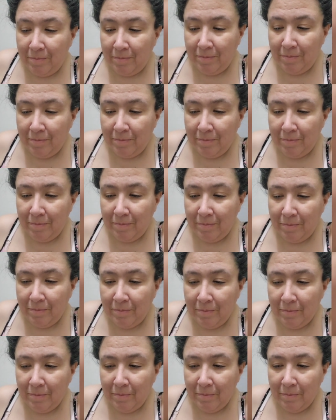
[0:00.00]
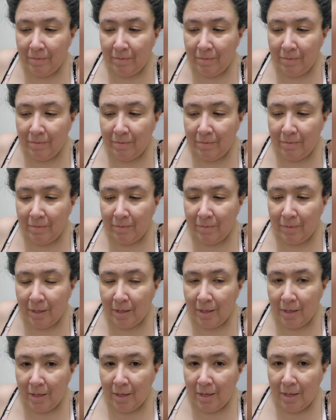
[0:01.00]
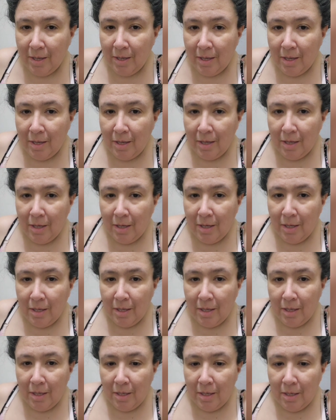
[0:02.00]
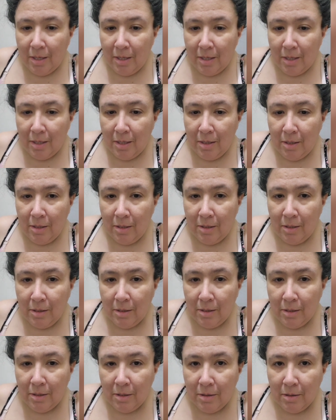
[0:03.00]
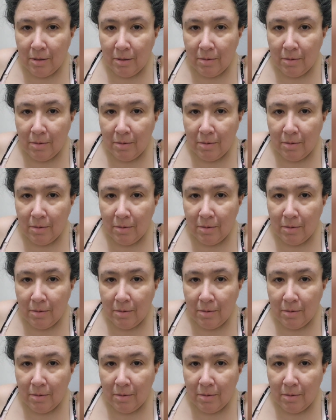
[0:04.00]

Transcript: No one is speaking in this clip.